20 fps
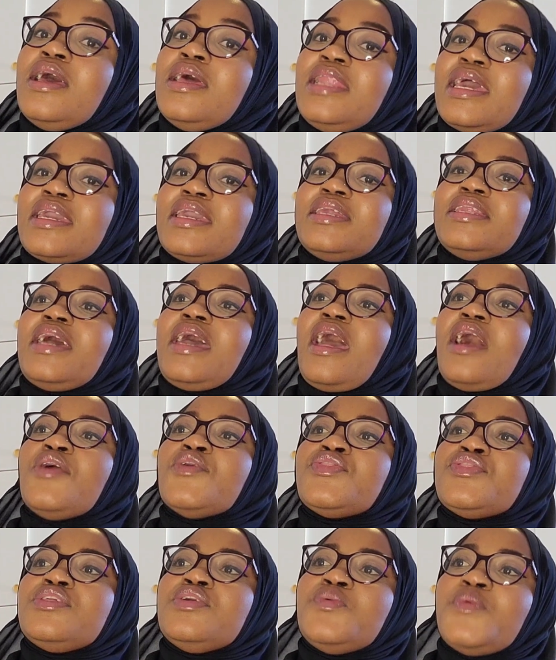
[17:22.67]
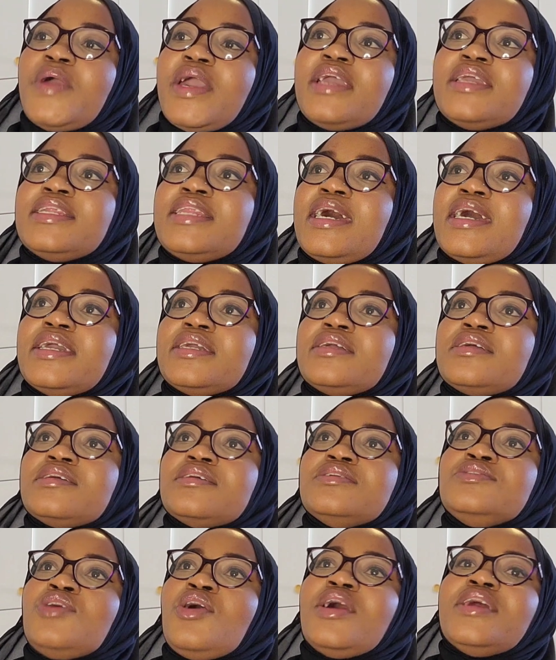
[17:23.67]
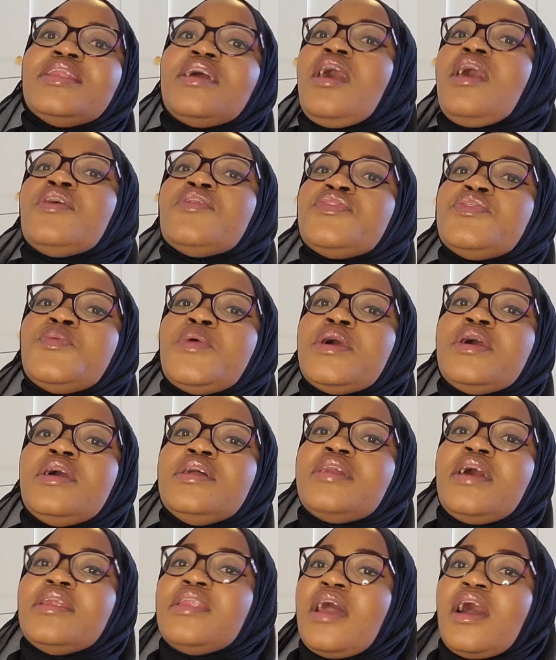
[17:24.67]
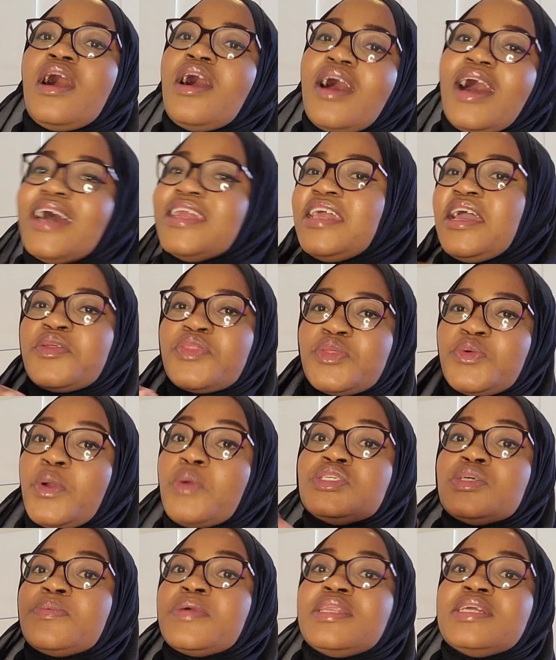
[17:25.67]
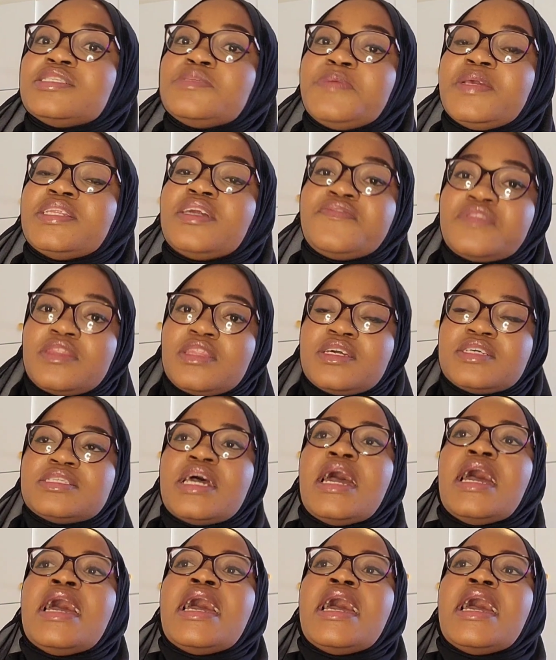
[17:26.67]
like in a healthy way, like not in a healthy way, in an unhealthy way, which I'm going to explain after this.